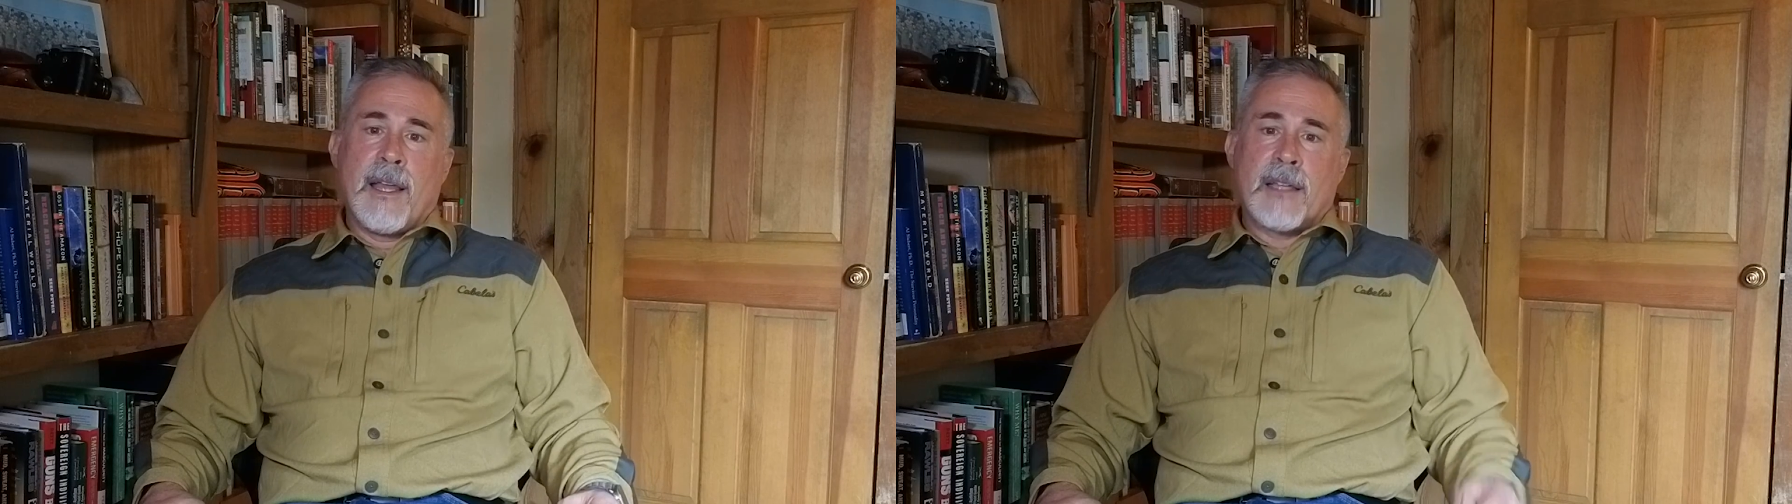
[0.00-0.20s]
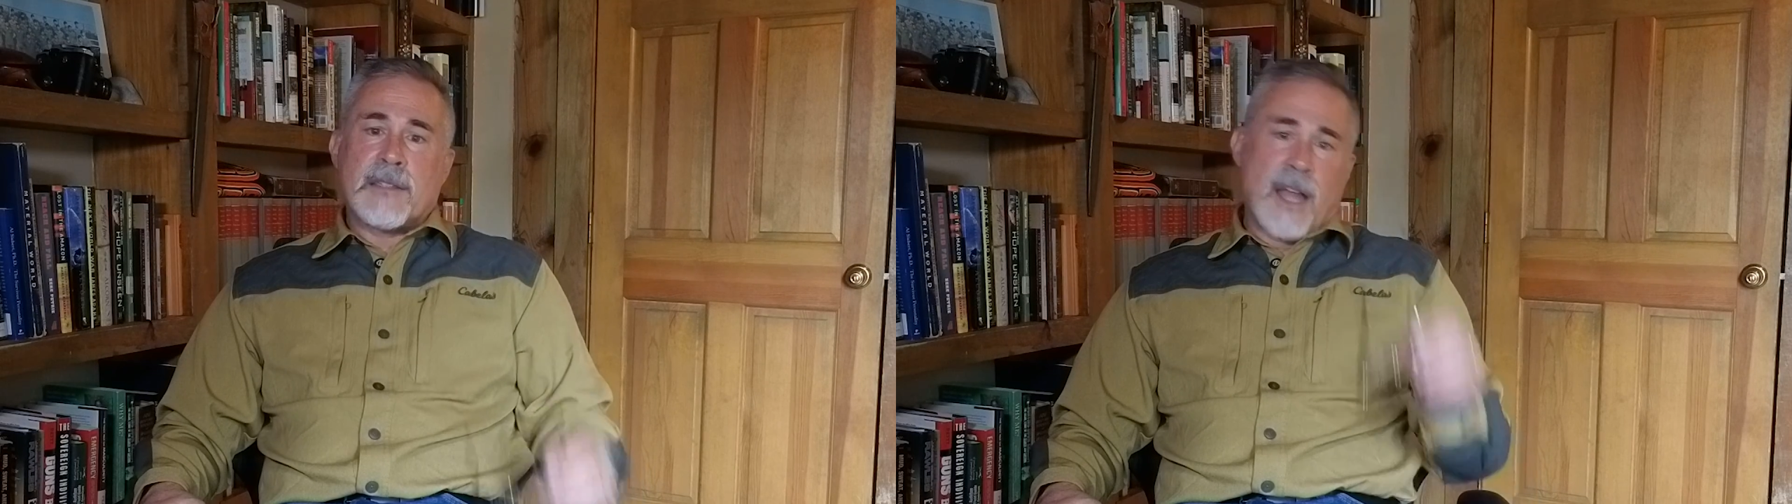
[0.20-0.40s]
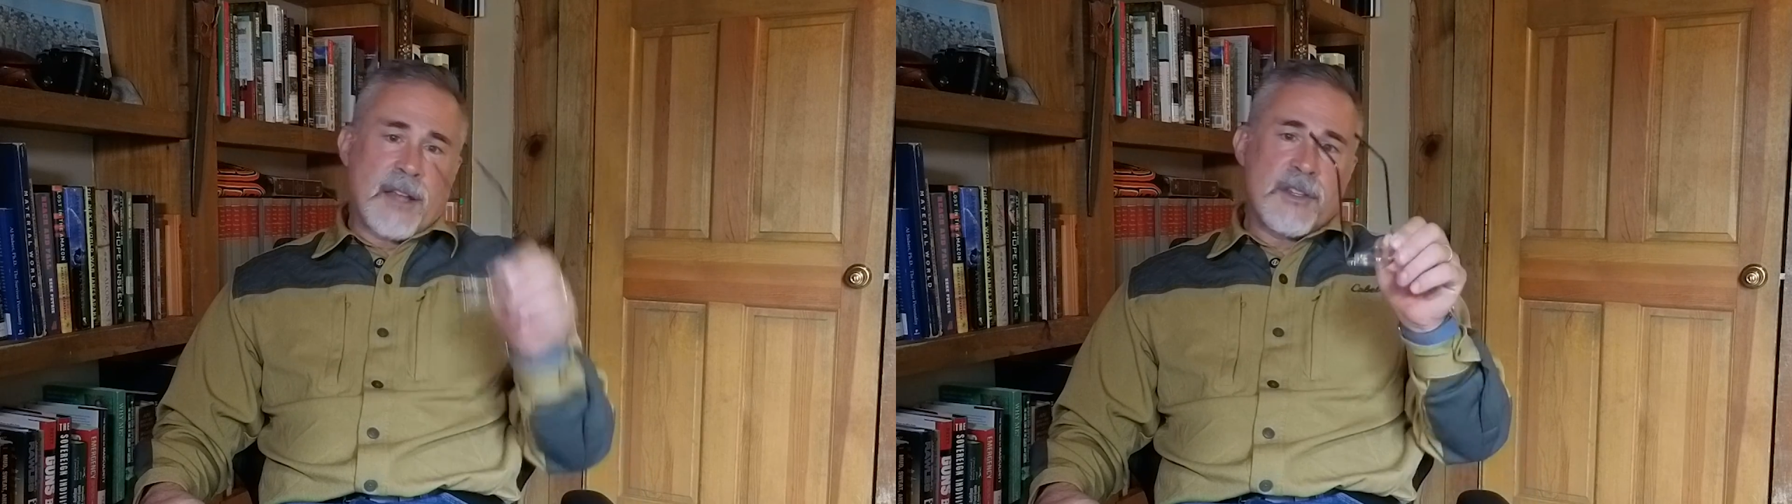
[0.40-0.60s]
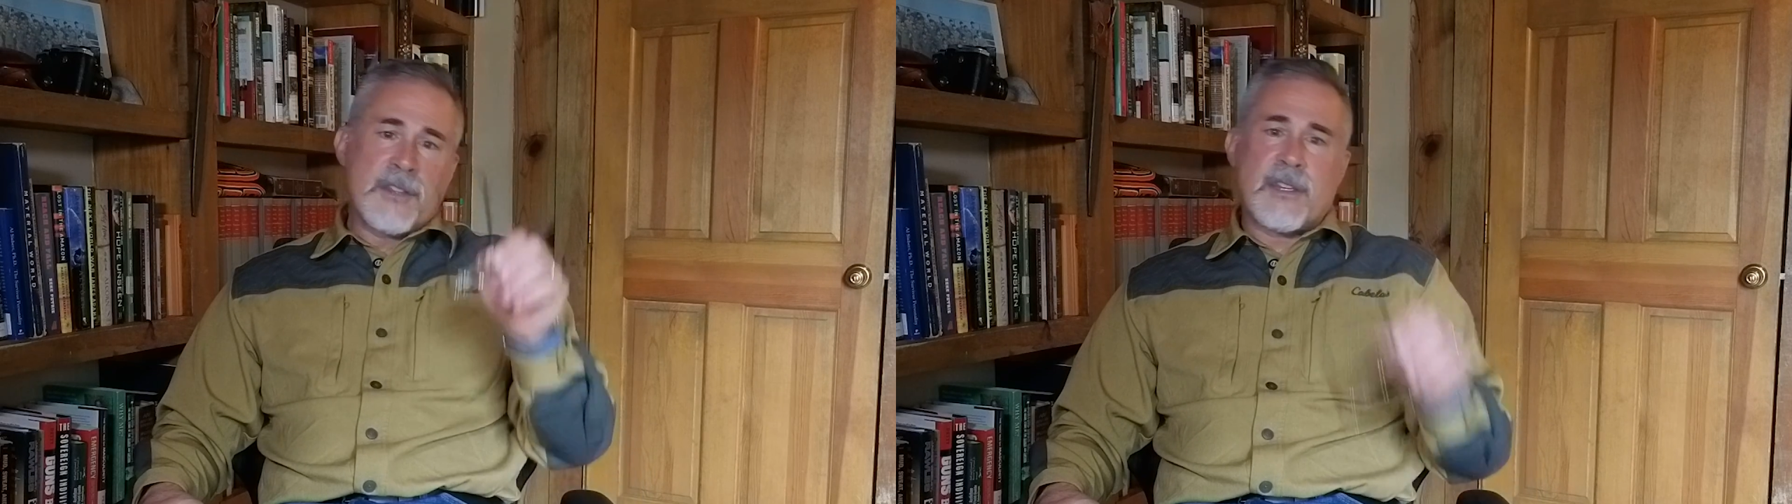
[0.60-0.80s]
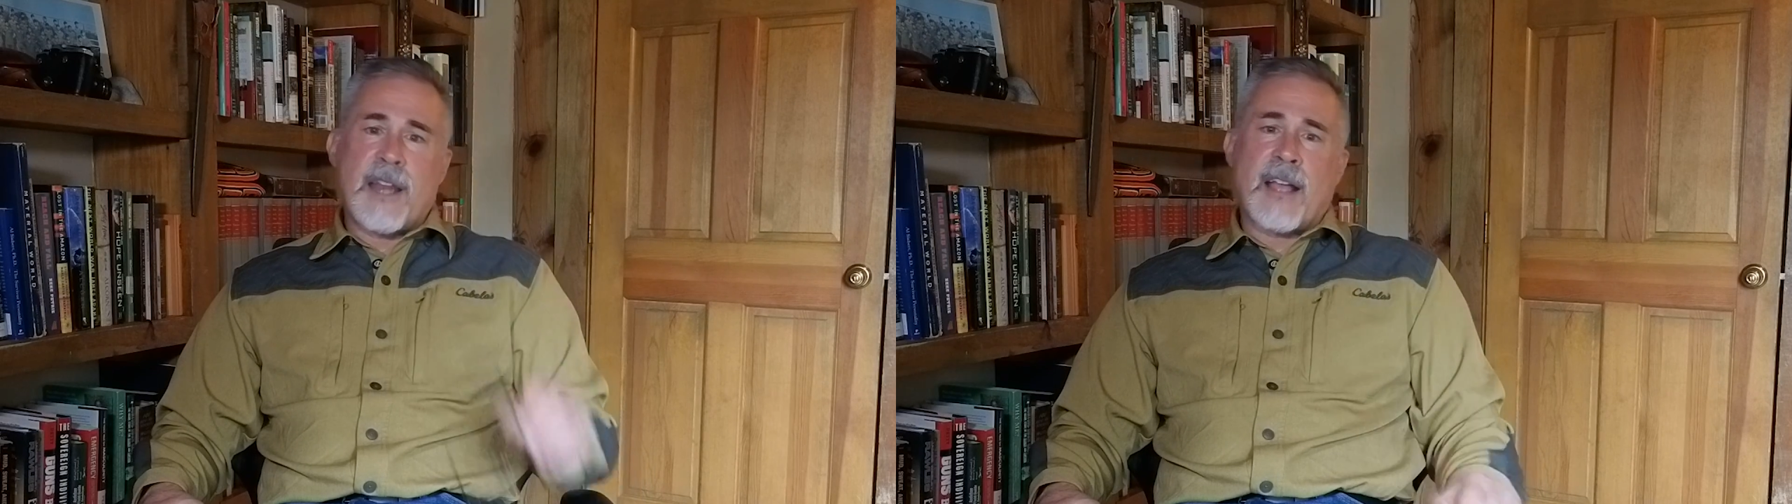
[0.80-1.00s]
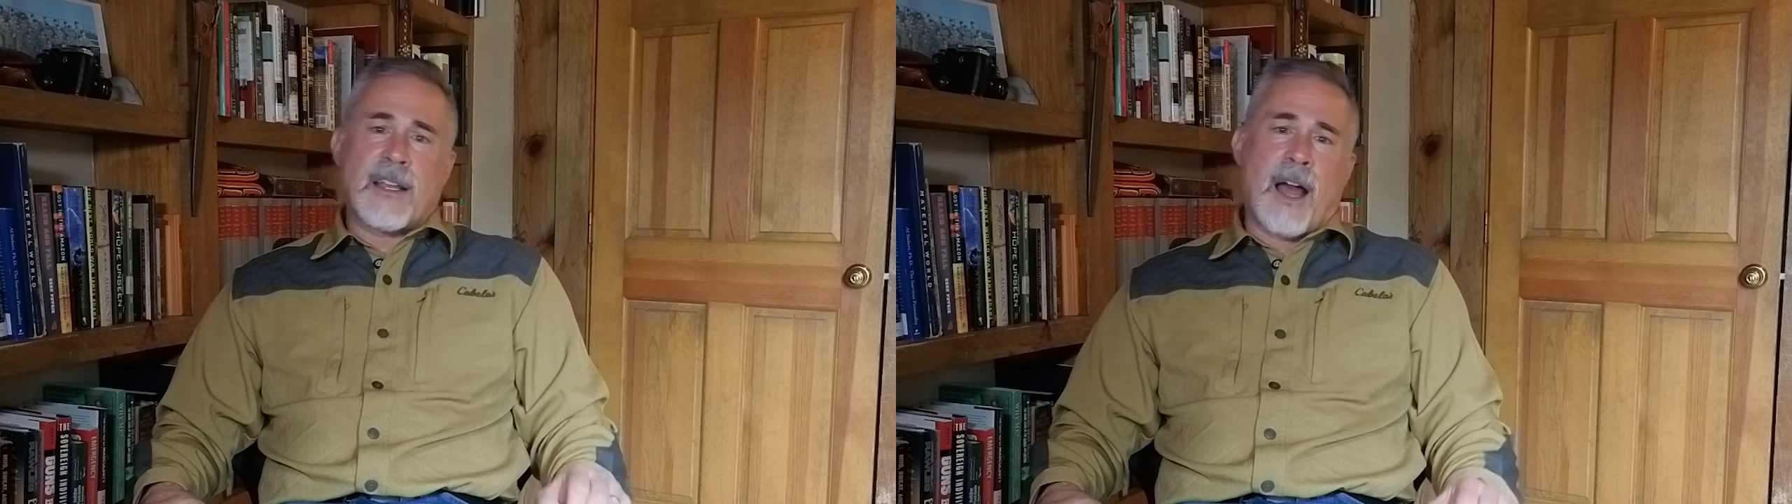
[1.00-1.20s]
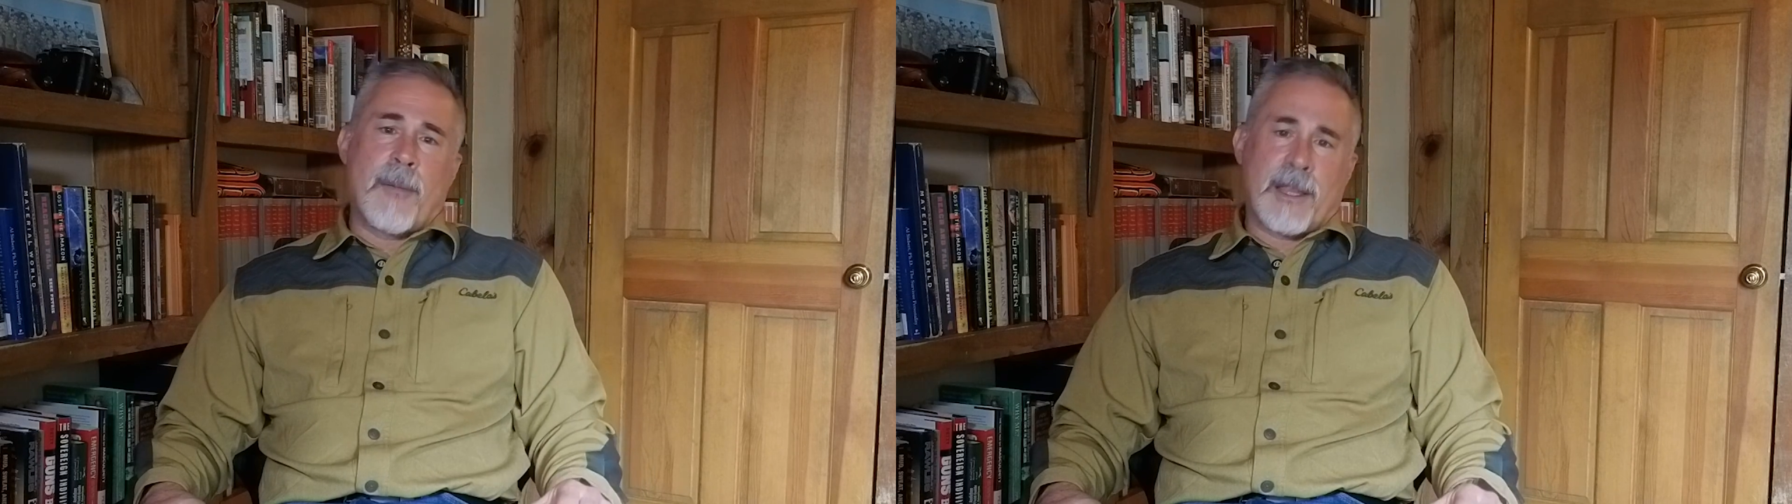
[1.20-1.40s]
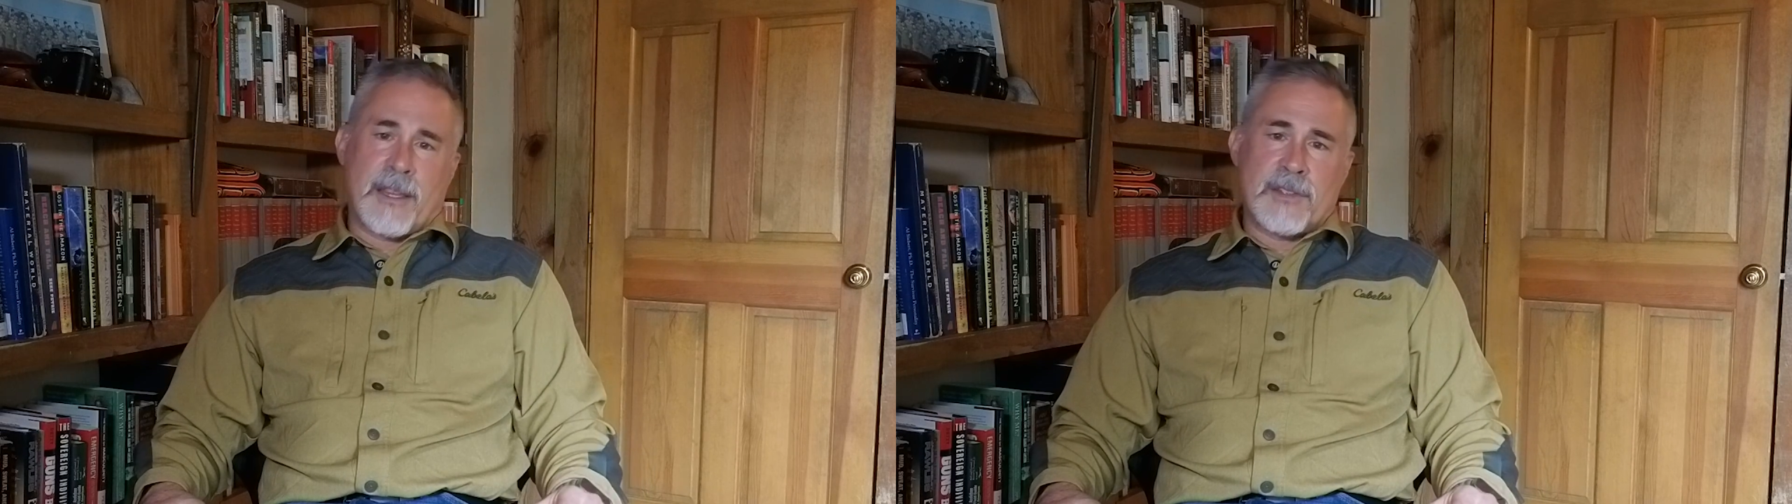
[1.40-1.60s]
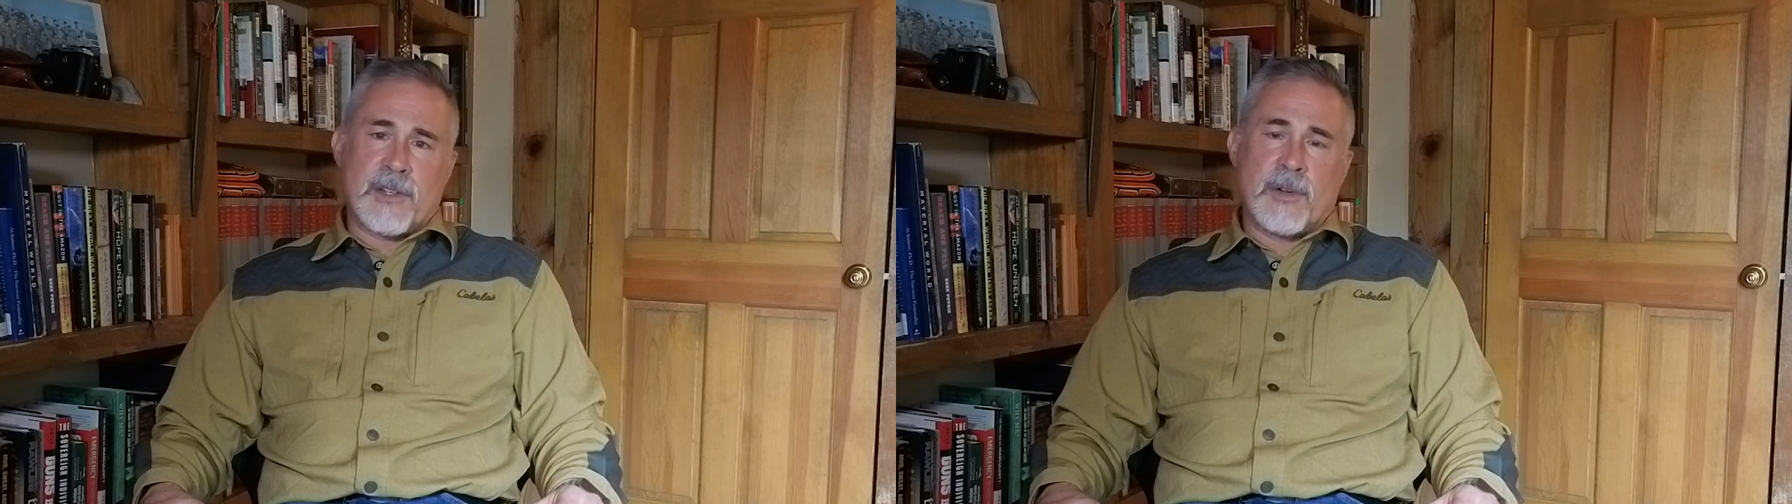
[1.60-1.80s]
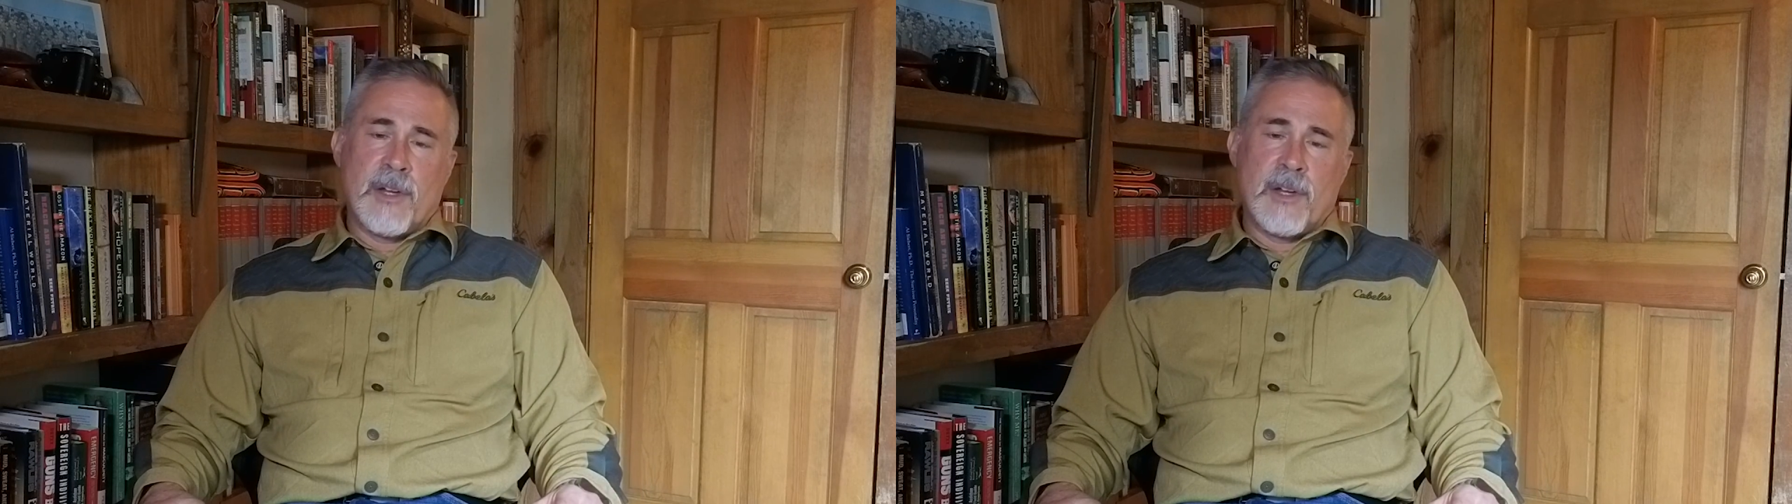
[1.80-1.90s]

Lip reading: It's not just an economic issue,